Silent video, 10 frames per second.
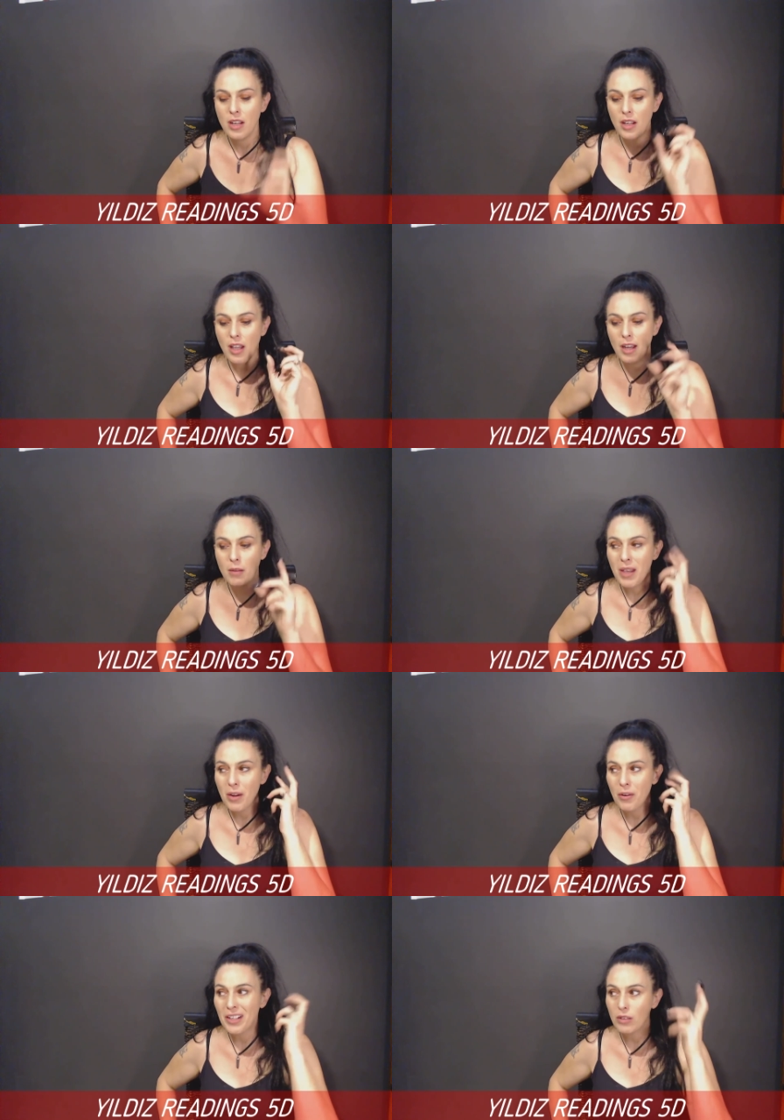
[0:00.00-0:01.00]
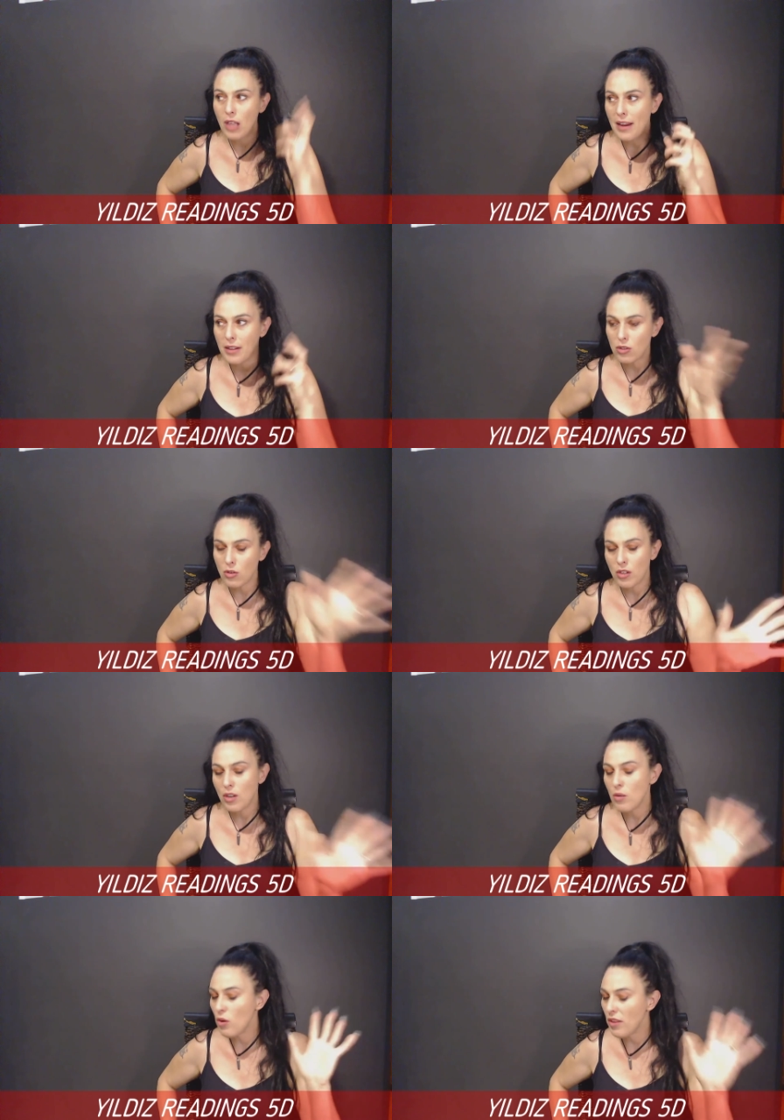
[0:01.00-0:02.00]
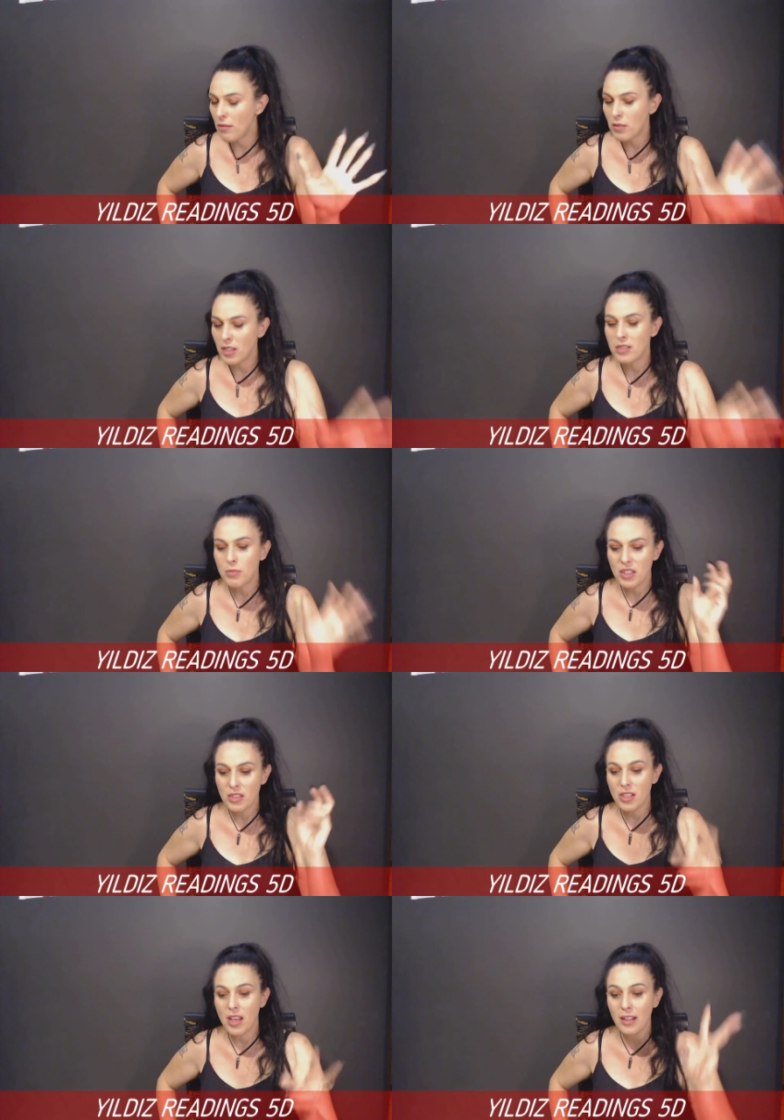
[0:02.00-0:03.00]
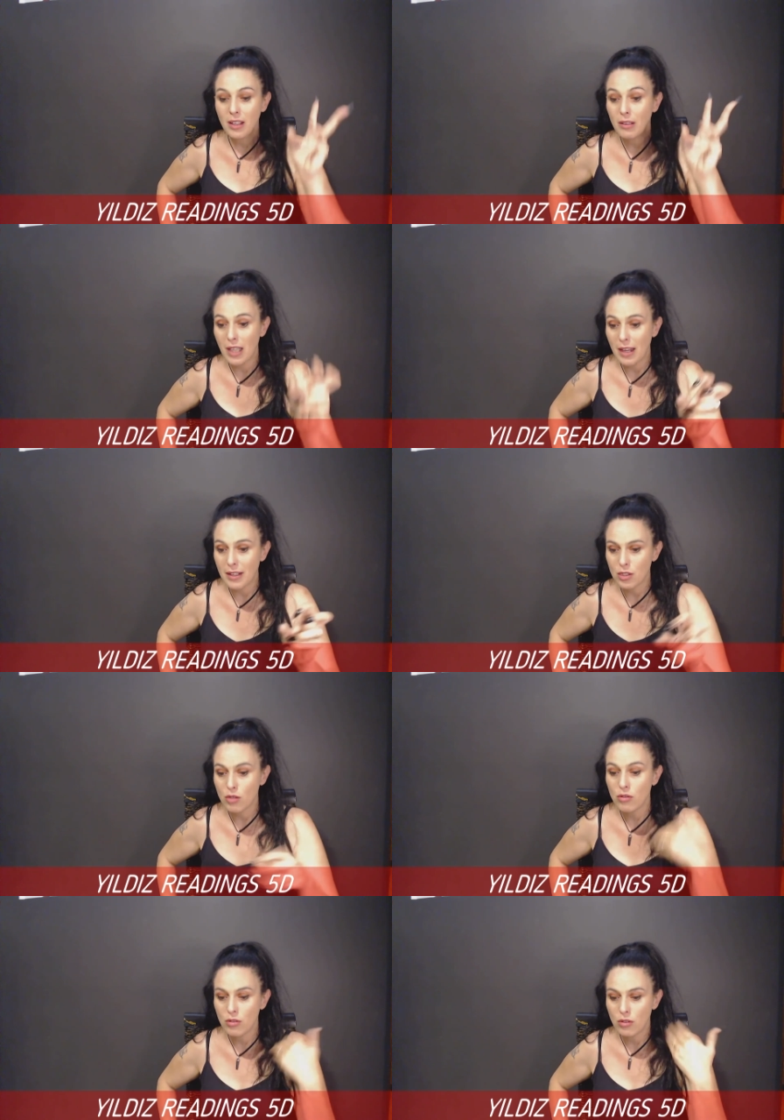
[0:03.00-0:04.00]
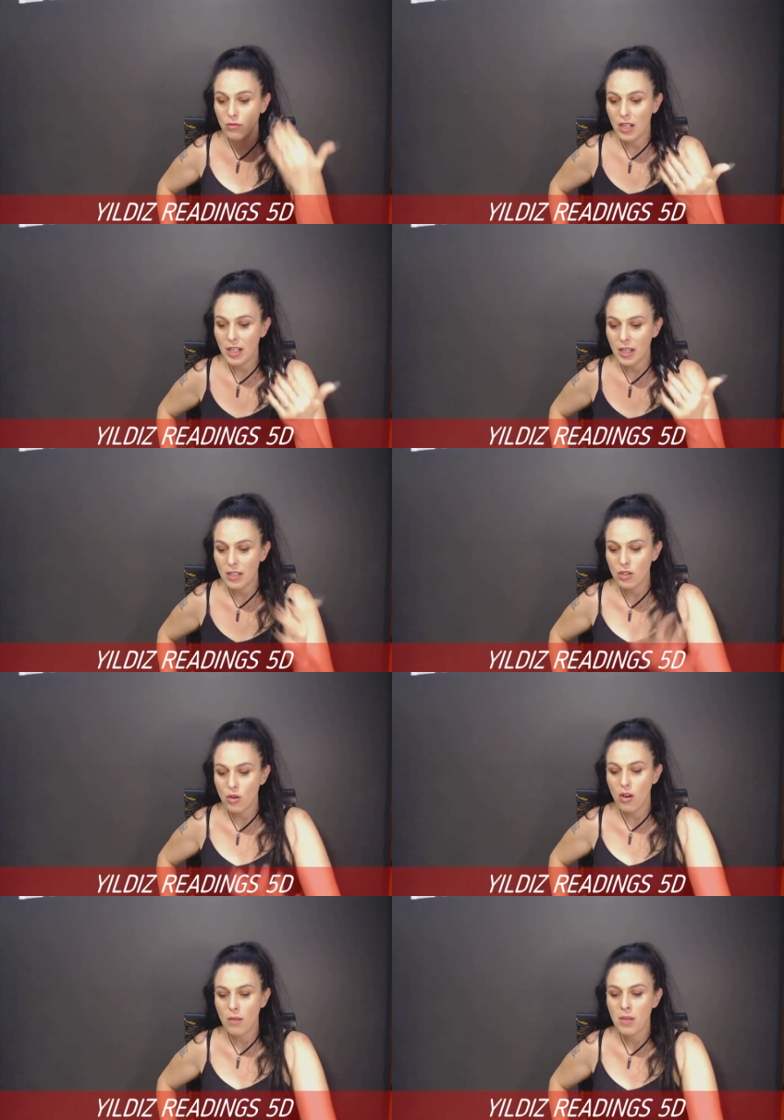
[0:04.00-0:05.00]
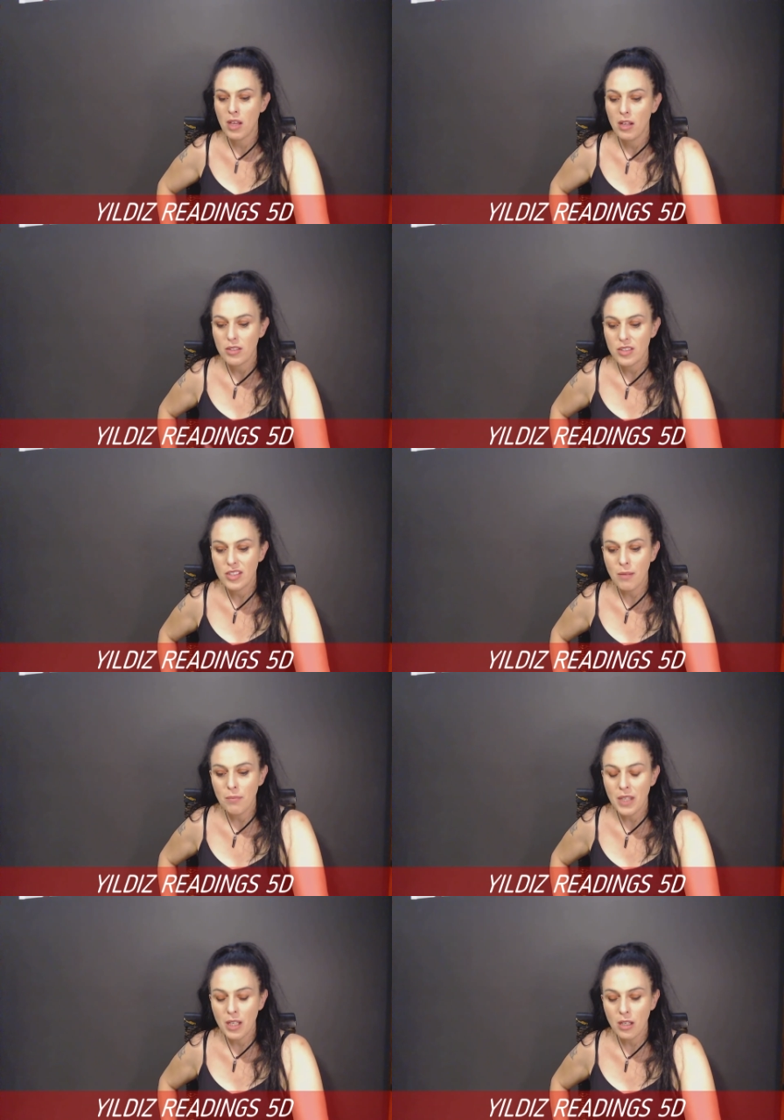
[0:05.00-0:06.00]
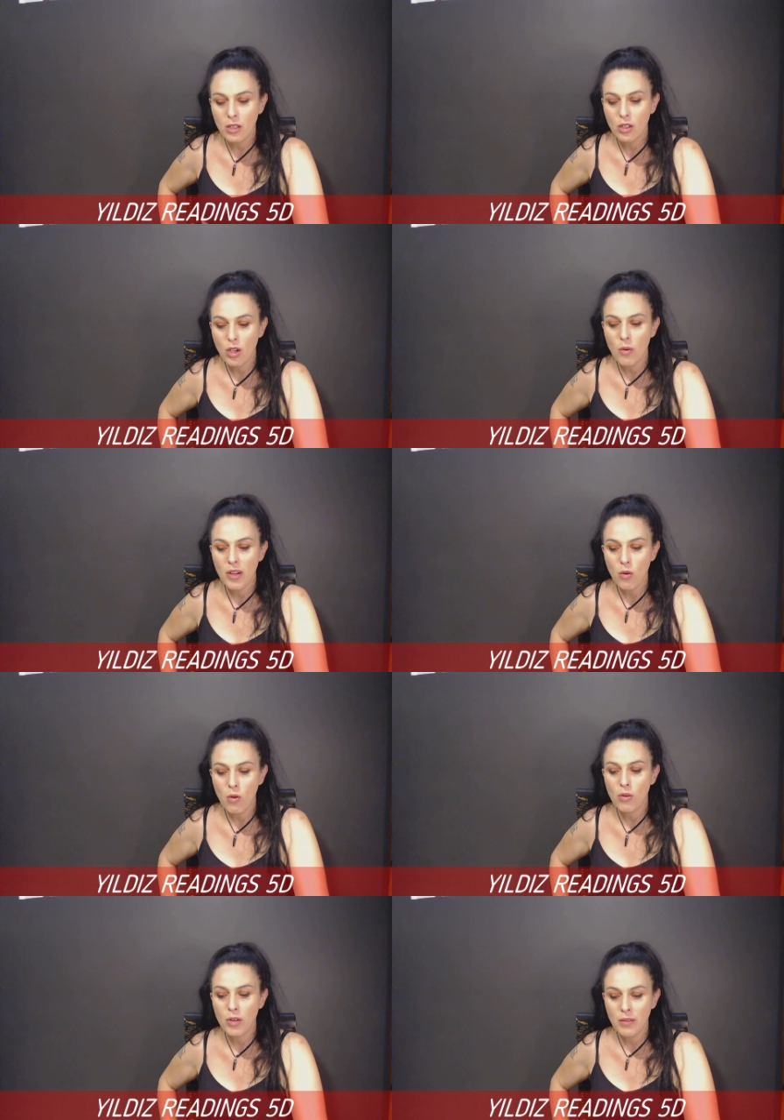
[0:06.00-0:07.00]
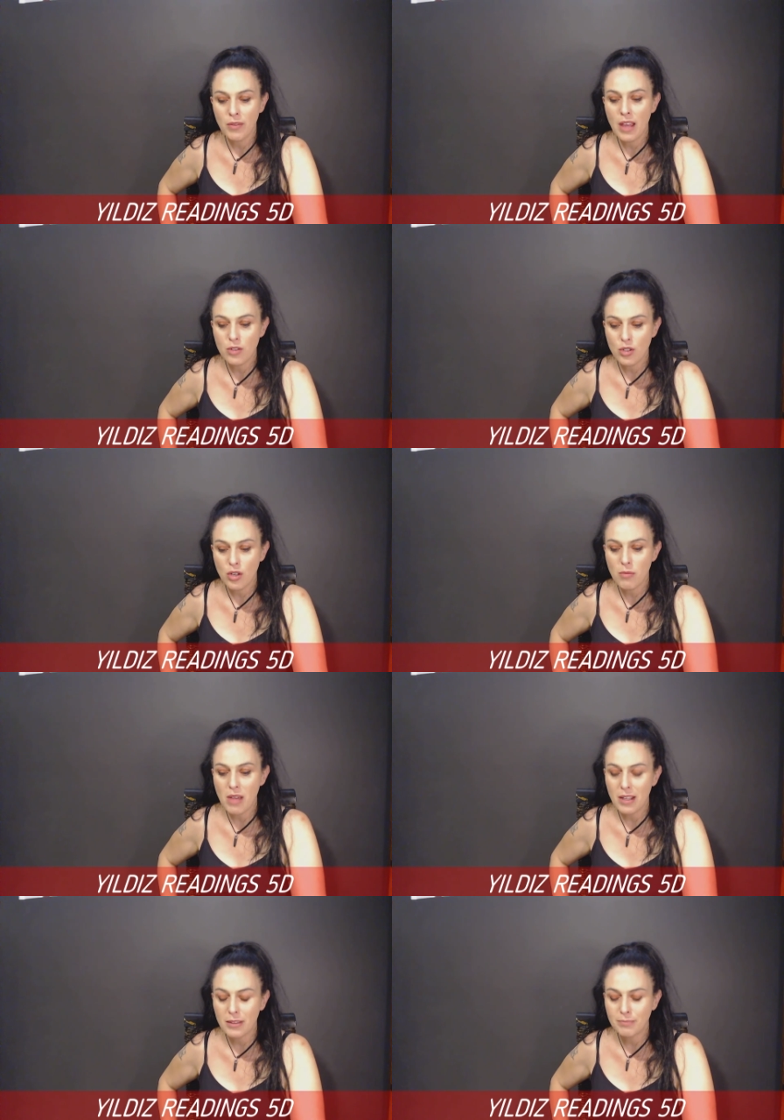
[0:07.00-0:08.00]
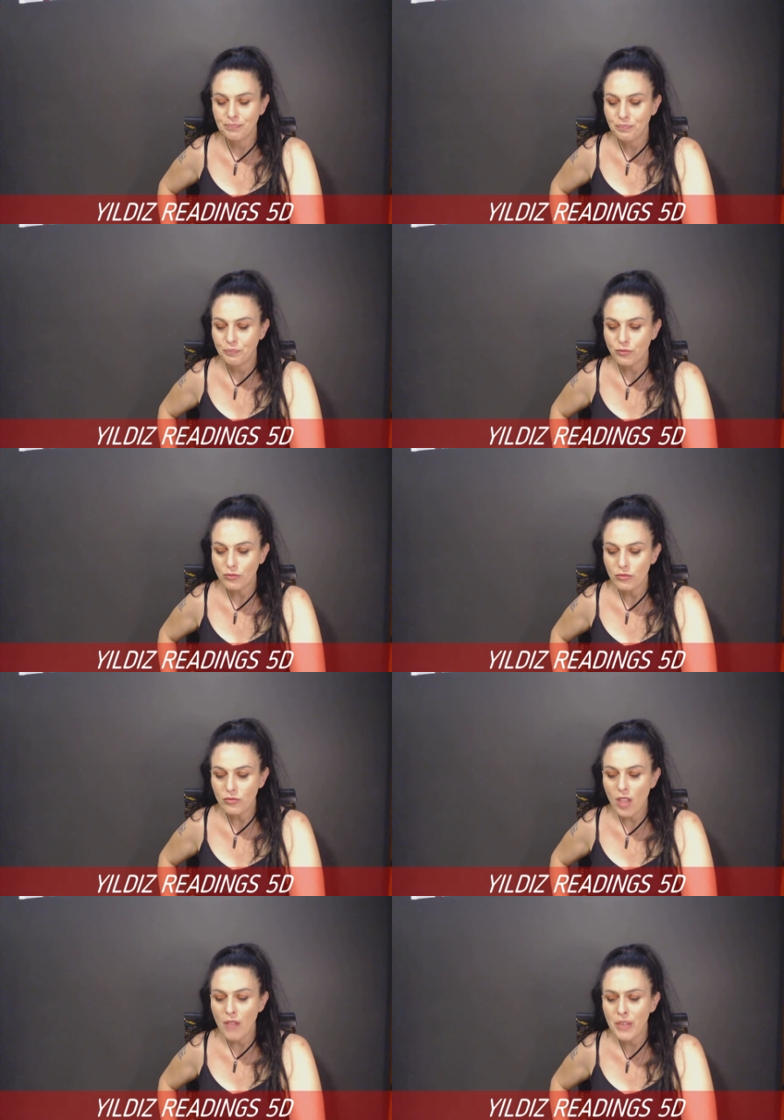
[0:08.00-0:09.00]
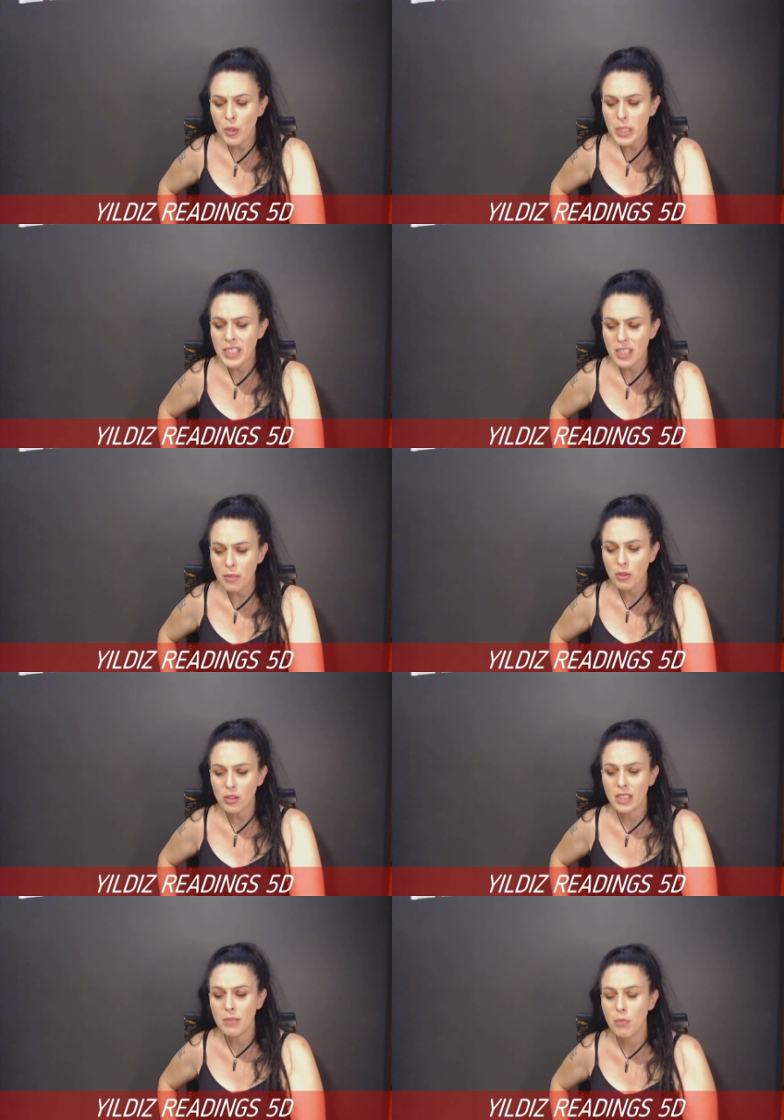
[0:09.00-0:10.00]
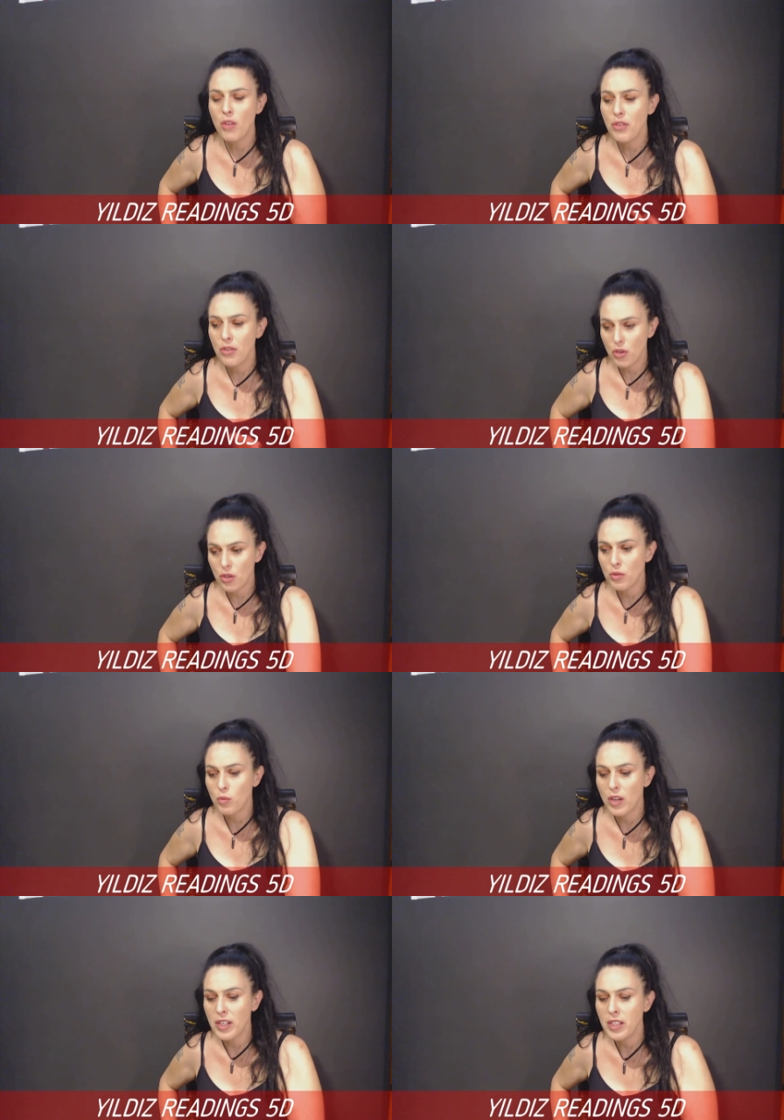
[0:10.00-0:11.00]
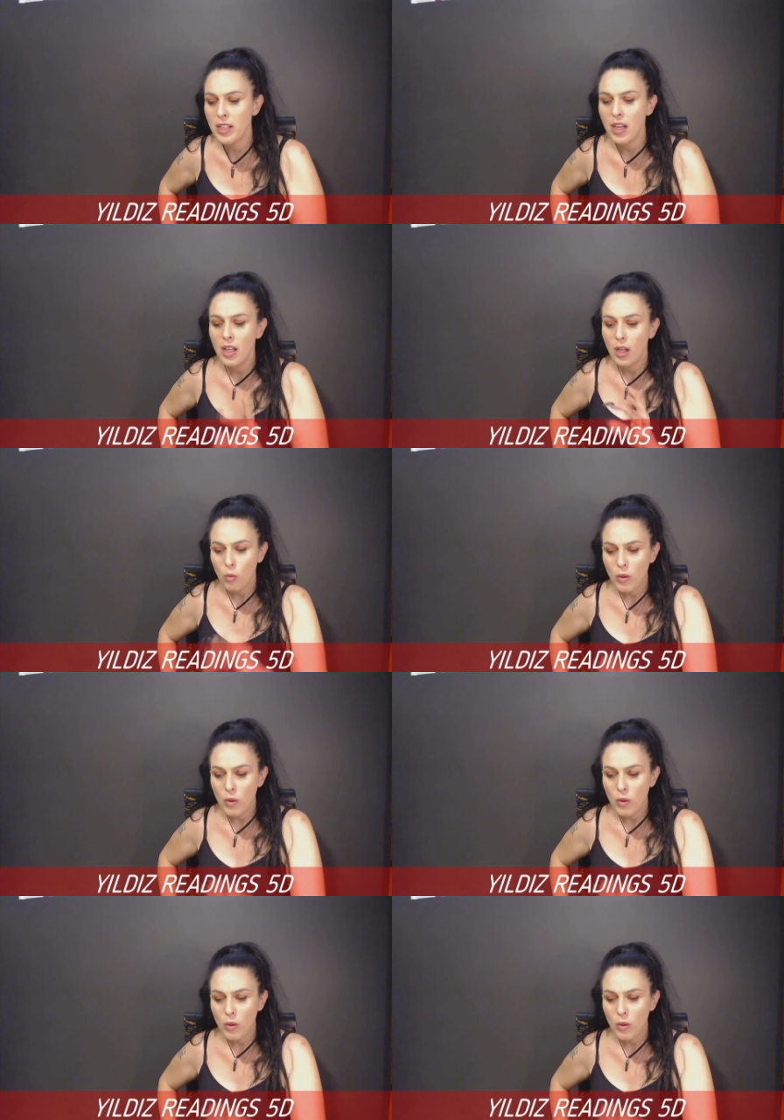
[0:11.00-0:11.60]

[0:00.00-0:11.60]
And I'm hearing late. I don't know what that means, but they're saying late, running out of time. Something going on in that domain. Very separately, by the third week, we